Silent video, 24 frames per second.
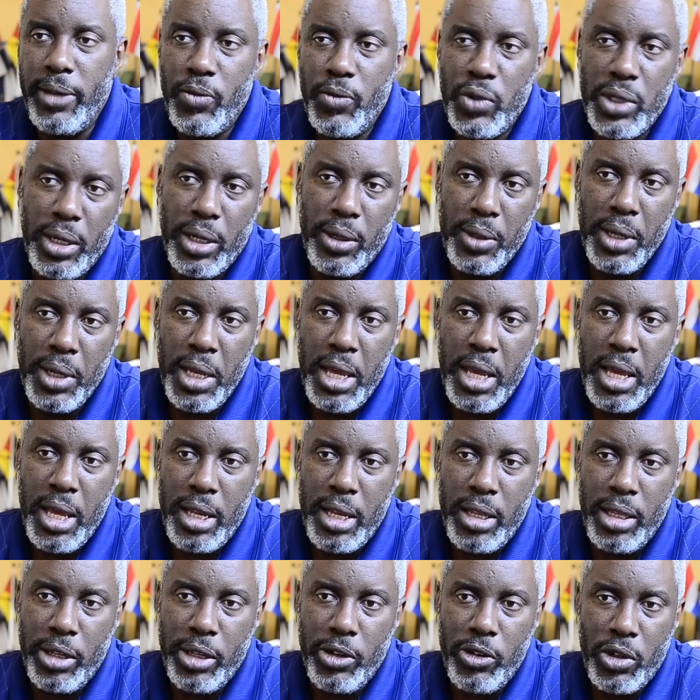So
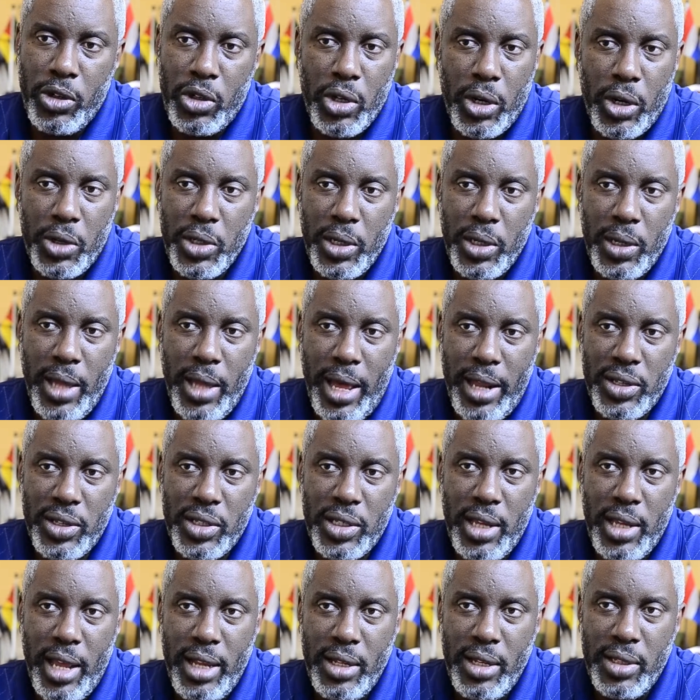the Church of the United
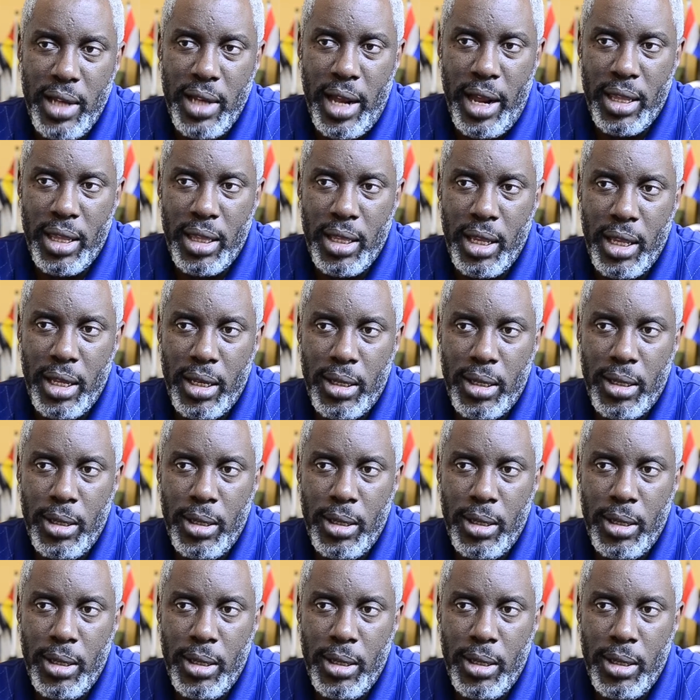States, I think,